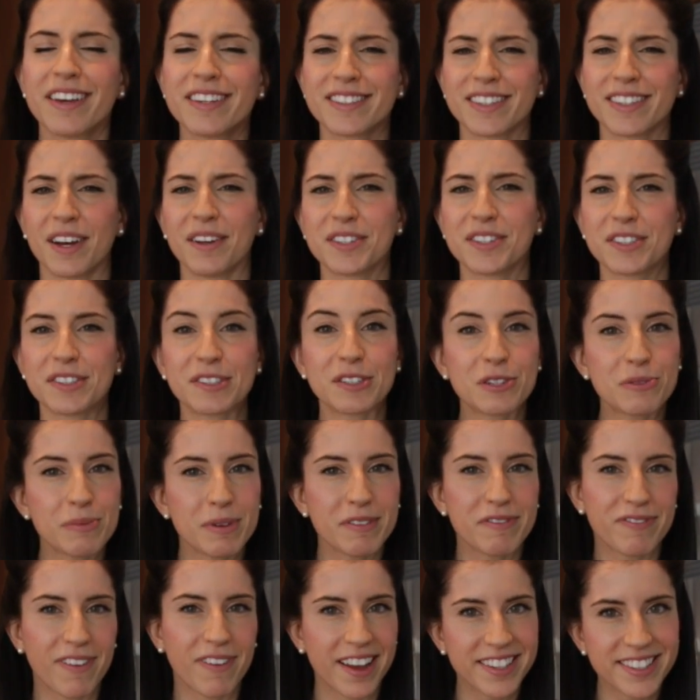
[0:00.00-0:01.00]
Sounds a little
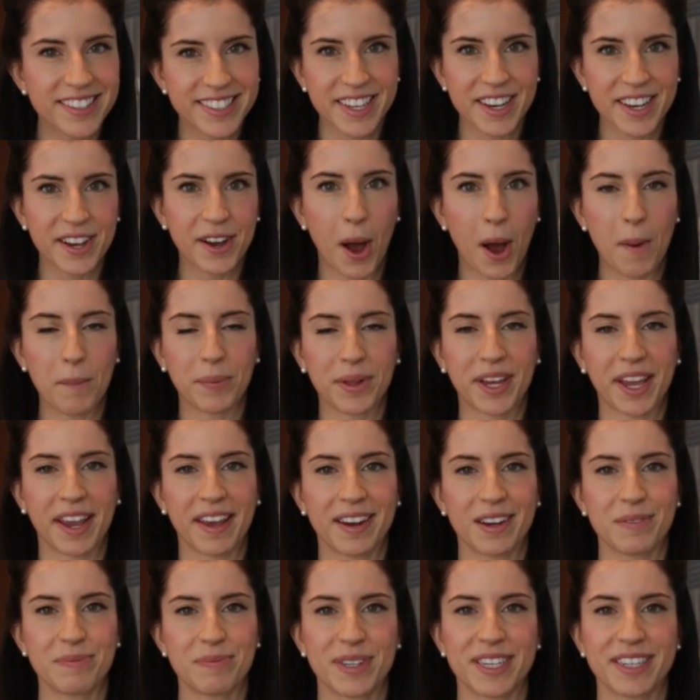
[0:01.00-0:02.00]
bit fancy and
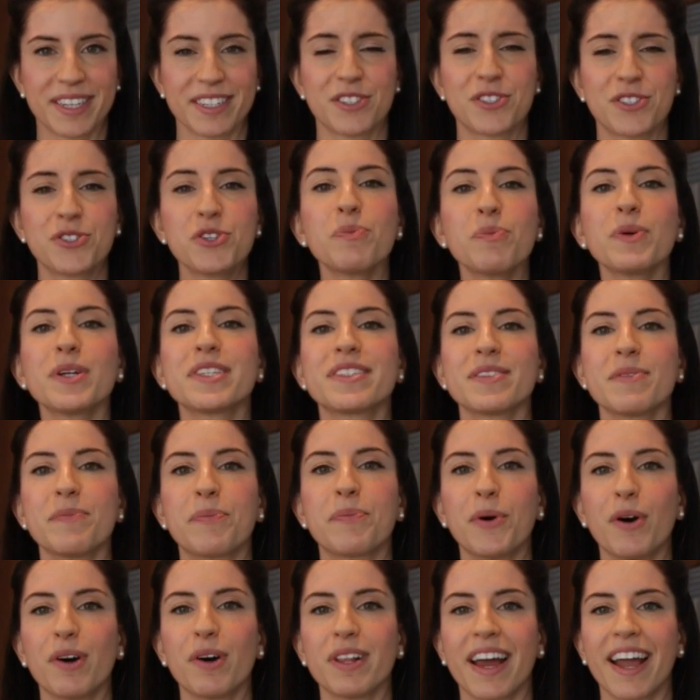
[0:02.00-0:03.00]
complicated, but it is super
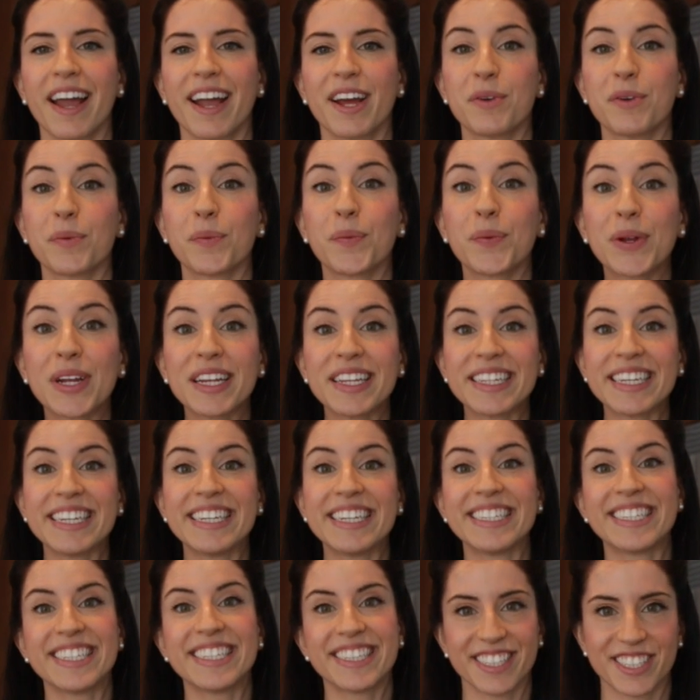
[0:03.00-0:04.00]
simple and
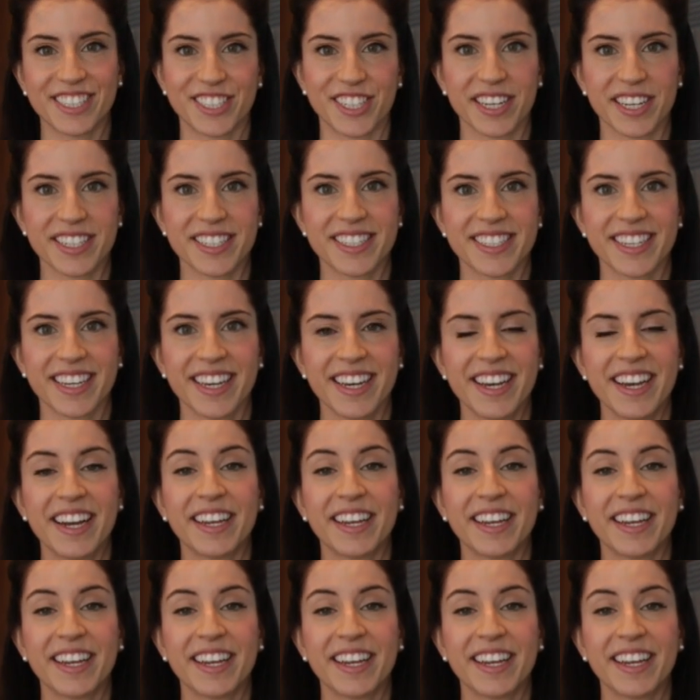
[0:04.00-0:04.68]
really delicious.